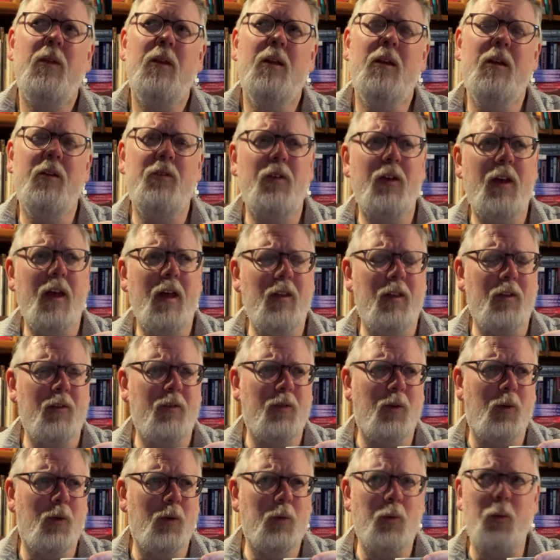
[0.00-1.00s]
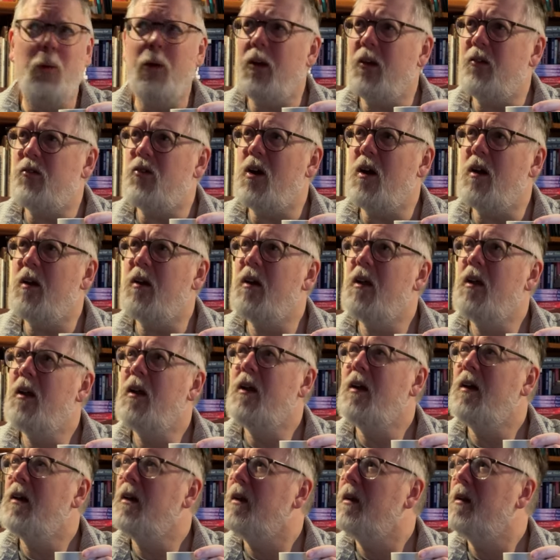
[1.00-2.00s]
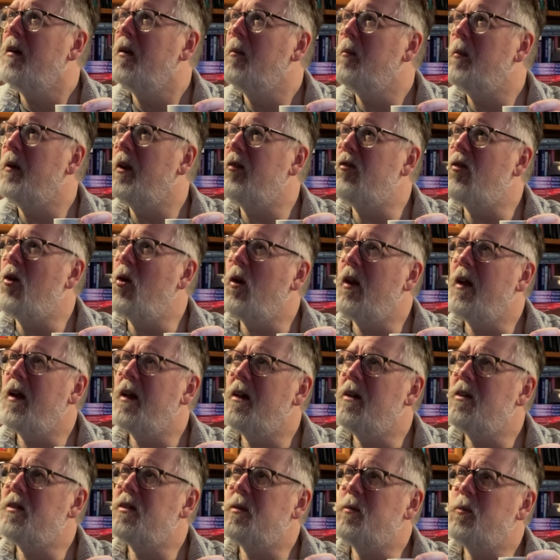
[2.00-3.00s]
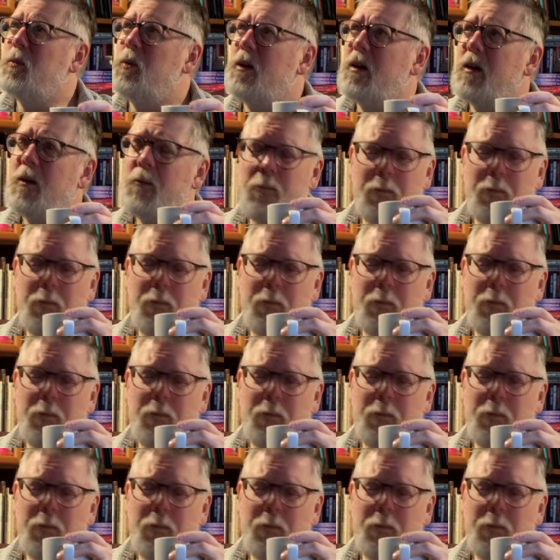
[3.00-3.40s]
And I forget the fourth one I read, but they're all here somewhere.